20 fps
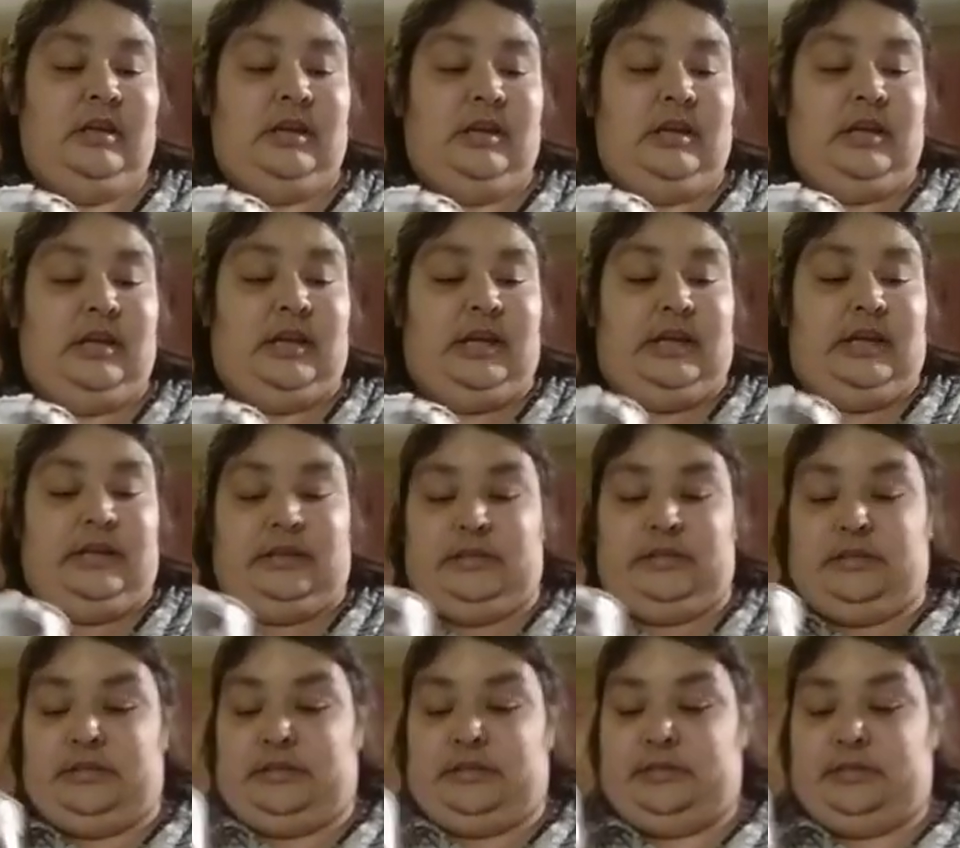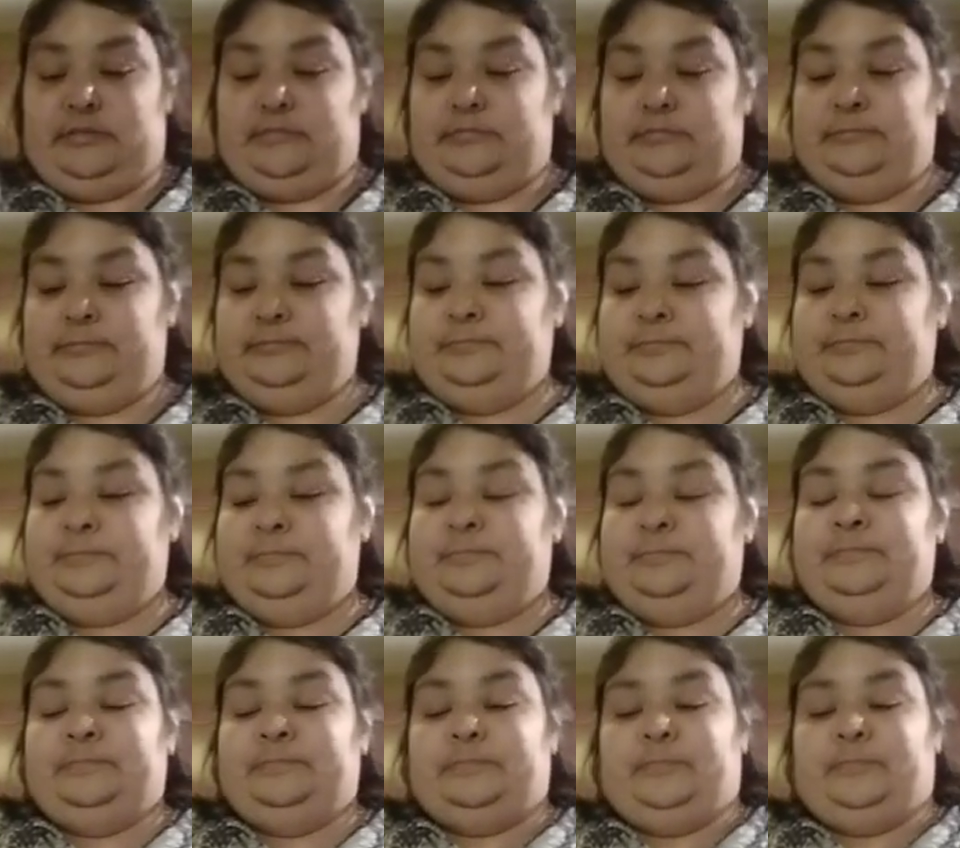And
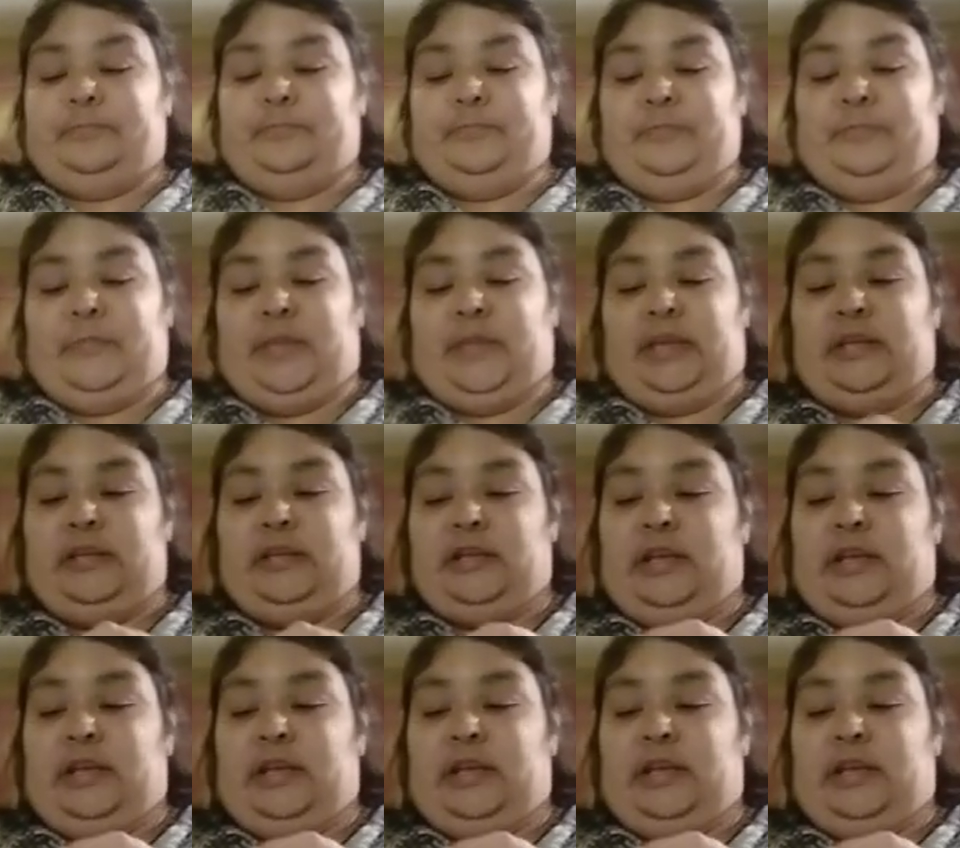that